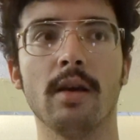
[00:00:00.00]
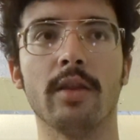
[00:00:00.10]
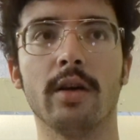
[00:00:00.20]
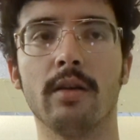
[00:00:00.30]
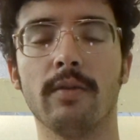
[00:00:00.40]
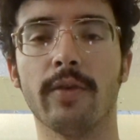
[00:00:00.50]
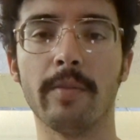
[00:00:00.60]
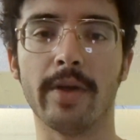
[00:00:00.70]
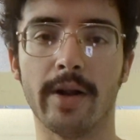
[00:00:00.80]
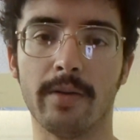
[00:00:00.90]
And then
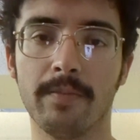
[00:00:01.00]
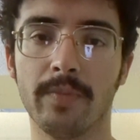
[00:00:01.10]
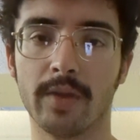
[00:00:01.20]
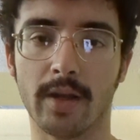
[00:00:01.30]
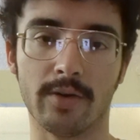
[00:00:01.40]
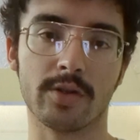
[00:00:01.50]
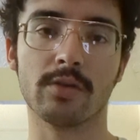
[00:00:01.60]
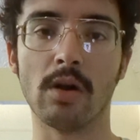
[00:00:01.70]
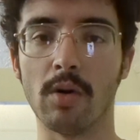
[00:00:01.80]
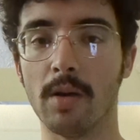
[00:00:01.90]
from there, the characters
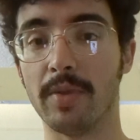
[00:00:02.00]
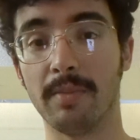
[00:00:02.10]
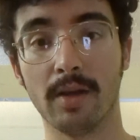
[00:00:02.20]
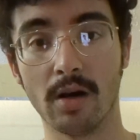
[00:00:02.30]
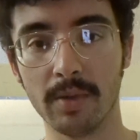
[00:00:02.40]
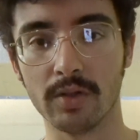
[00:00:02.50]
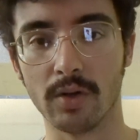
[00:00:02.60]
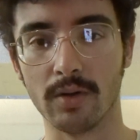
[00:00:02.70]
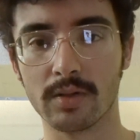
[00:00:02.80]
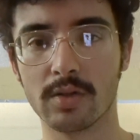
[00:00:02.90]
grow up. They become
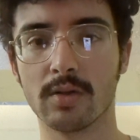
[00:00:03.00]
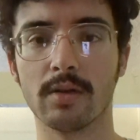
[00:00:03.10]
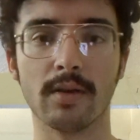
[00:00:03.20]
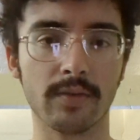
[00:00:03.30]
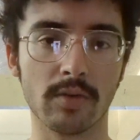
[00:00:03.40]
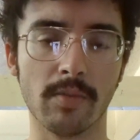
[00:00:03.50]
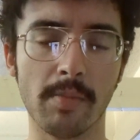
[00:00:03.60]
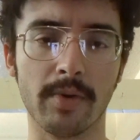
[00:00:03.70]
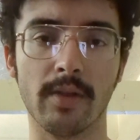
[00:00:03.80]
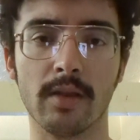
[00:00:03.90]
adults. You have to
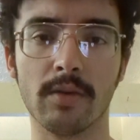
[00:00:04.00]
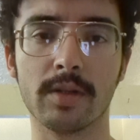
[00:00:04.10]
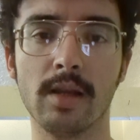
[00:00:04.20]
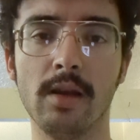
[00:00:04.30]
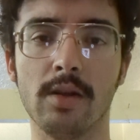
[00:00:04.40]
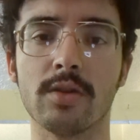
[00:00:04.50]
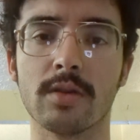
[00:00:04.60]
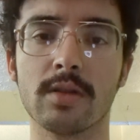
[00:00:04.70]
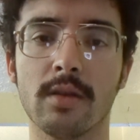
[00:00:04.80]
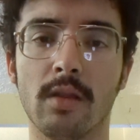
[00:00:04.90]
remember that they were
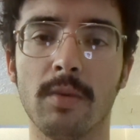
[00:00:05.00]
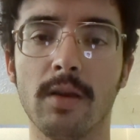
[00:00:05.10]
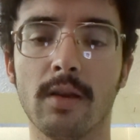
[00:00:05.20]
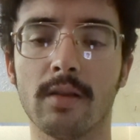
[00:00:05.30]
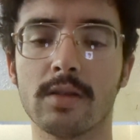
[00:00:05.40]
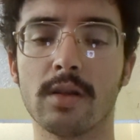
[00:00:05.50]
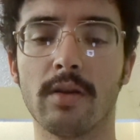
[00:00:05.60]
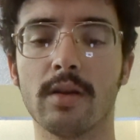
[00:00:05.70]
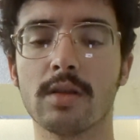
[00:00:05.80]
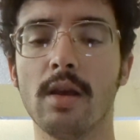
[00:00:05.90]
teenagers at the beginning of the
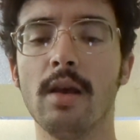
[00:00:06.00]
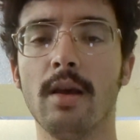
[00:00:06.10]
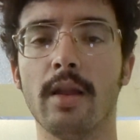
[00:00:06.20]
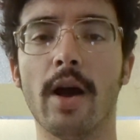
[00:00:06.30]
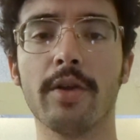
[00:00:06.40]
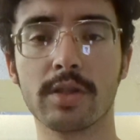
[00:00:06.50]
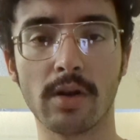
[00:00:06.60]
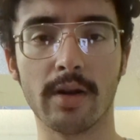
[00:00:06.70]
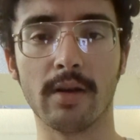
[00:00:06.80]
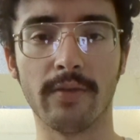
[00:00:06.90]
series. Now they're
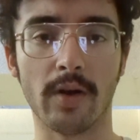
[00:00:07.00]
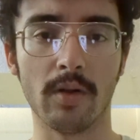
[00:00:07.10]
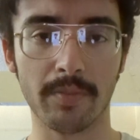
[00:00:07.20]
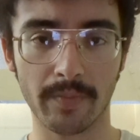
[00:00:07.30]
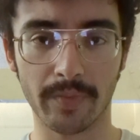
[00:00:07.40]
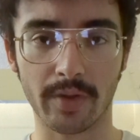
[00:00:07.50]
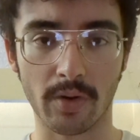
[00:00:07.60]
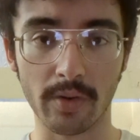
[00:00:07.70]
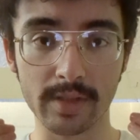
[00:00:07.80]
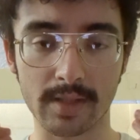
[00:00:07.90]
starting to develop their
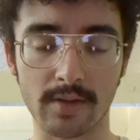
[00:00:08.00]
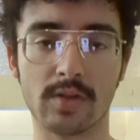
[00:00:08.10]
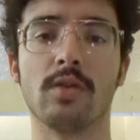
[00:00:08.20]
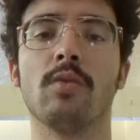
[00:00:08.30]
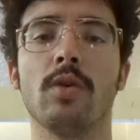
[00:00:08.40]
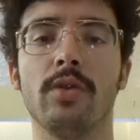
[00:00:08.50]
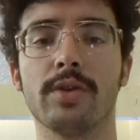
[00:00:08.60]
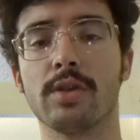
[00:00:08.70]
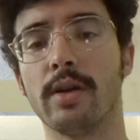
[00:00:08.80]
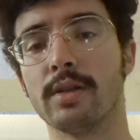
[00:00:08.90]
own sense of the world. They're
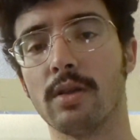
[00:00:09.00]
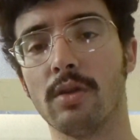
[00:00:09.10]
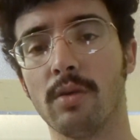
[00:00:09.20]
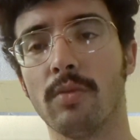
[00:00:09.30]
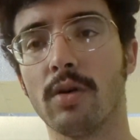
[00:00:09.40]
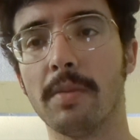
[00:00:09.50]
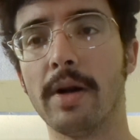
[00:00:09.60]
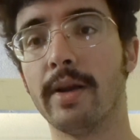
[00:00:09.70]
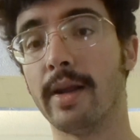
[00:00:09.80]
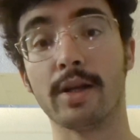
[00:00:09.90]
starting to learn more
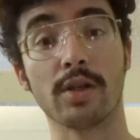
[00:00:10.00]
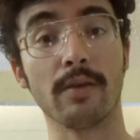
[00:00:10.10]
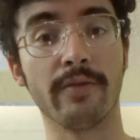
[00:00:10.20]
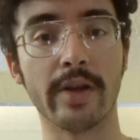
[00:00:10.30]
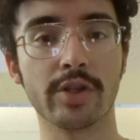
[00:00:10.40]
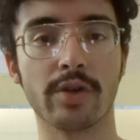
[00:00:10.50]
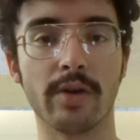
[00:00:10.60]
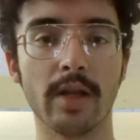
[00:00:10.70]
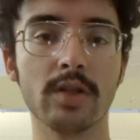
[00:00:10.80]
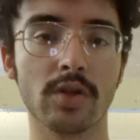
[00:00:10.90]
about it and actually venture
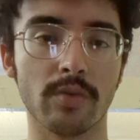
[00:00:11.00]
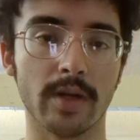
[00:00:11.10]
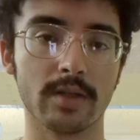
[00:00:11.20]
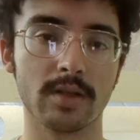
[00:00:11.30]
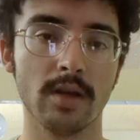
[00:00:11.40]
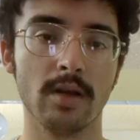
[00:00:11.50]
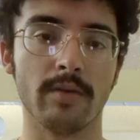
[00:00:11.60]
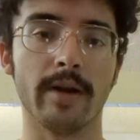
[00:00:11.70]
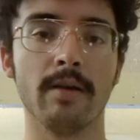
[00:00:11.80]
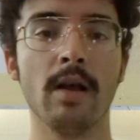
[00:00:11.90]
into it,
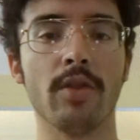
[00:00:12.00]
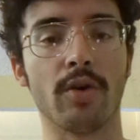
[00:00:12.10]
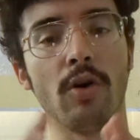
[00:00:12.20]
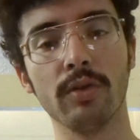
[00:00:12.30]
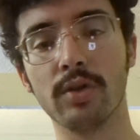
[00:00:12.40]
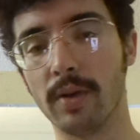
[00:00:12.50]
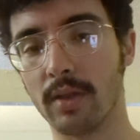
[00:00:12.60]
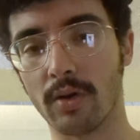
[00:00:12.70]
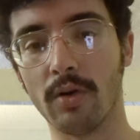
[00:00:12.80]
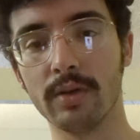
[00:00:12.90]
right? They're all doing
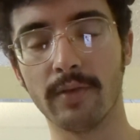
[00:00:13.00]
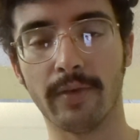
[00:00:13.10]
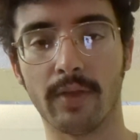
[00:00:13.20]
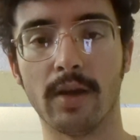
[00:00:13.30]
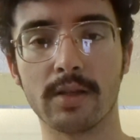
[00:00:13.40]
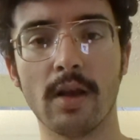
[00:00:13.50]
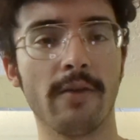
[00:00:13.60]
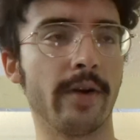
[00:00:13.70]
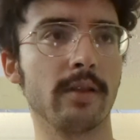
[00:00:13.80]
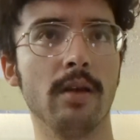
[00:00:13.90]
their own different things.
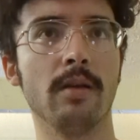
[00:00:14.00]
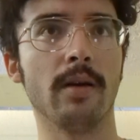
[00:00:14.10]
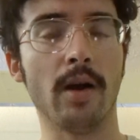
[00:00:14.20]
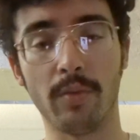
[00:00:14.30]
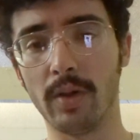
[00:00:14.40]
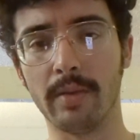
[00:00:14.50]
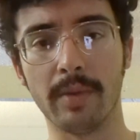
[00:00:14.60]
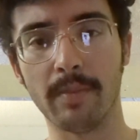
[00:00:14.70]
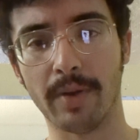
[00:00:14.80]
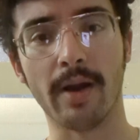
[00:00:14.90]
Frankly, I will
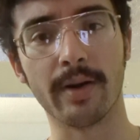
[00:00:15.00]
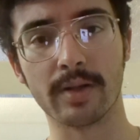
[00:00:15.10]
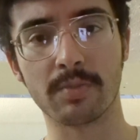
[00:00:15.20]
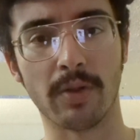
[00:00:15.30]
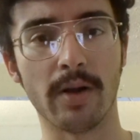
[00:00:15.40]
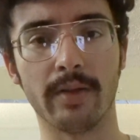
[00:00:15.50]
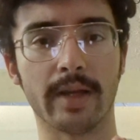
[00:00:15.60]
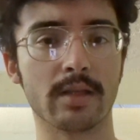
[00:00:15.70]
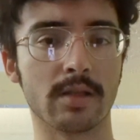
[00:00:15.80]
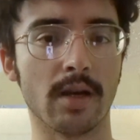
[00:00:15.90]
admit, Perrin's plot
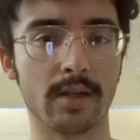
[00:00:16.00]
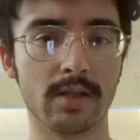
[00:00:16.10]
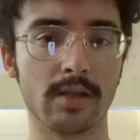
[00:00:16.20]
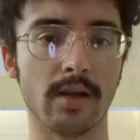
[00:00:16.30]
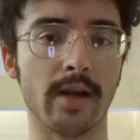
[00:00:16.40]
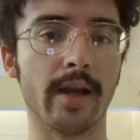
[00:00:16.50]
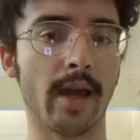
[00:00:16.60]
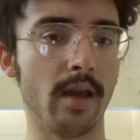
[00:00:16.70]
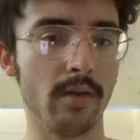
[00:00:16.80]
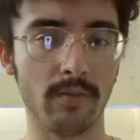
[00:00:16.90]
like sucks. I
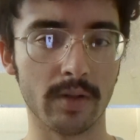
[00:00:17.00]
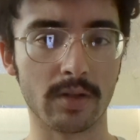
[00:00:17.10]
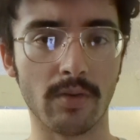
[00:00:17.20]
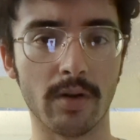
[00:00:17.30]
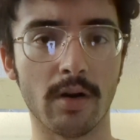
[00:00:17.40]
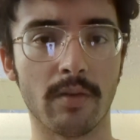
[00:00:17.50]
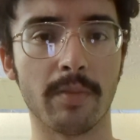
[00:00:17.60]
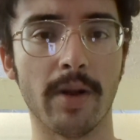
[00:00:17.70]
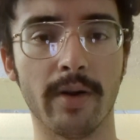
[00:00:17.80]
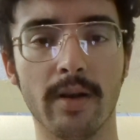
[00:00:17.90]
hate what's going on with
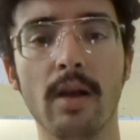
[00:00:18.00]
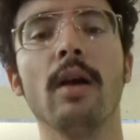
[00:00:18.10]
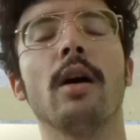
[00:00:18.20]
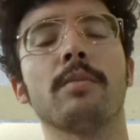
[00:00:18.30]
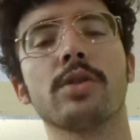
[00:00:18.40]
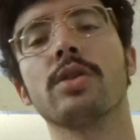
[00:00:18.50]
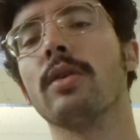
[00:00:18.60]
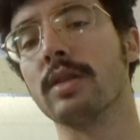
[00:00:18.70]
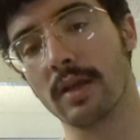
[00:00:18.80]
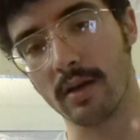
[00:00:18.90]
Perrin. I'm
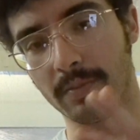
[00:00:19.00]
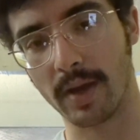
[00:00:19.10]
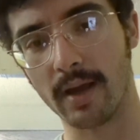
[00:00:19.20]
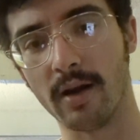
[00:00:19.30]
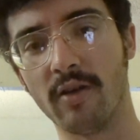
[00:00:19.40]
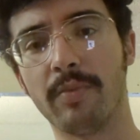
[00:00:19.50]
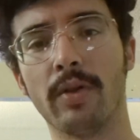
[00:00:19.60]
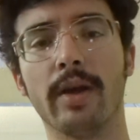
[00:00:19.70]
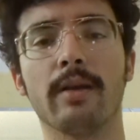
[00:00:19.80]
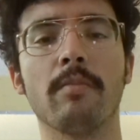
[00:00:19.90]
sure it's gonna pay off, but
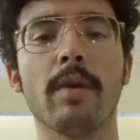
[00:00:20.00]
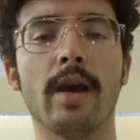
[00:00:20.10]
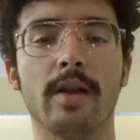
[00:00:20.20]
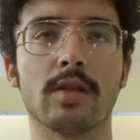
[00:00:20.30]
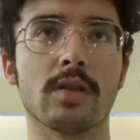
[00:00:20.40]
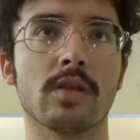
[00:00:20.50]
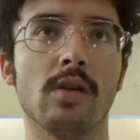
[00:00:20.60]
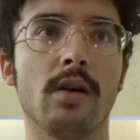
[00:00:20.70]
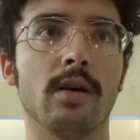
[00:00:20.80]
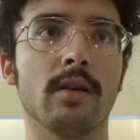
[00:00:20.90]
like, man, it's a
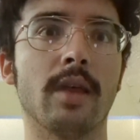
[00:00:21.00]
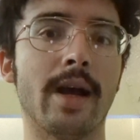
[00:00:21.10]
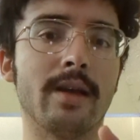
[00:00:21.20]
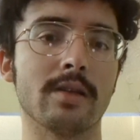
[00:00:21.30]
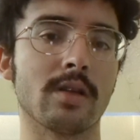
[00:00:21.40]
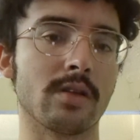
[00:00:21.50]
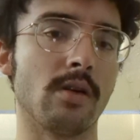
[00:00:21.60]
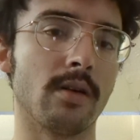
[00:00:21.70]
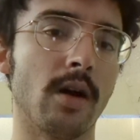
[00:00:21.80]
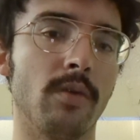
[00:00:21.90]
slog. That is a
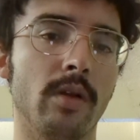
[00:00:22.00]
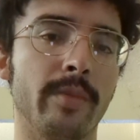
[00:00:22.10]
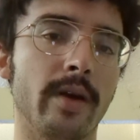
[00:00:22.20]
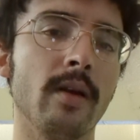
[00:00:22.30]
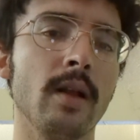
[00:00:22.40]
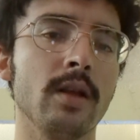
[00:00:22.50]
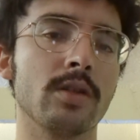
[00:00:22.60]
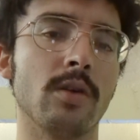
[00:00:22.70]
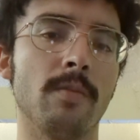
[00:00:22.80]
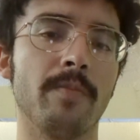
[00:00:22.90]
slog, I will admit.
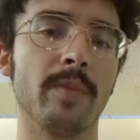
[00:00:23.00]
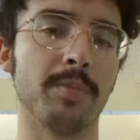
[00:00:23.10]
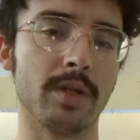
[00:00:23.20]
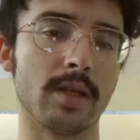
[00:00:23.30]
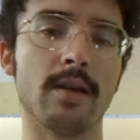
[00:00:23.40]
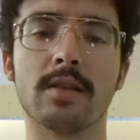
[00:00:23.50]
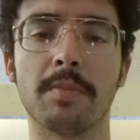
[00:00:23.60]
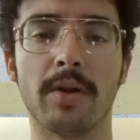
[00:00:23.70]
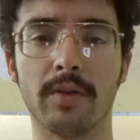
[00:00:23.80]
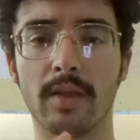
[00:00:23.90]
So Book 10 is
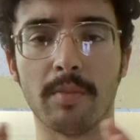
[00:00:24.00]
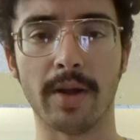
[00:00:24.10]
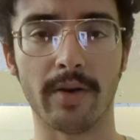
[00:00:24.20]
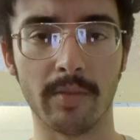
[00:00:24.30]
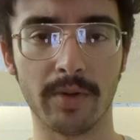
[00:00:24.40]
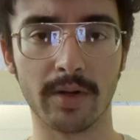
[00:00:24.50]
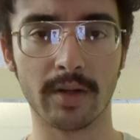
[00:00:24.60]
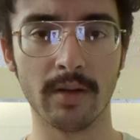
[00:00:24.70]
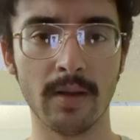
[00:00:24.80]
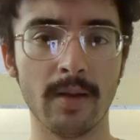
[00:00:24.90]
apparently the Perrin book.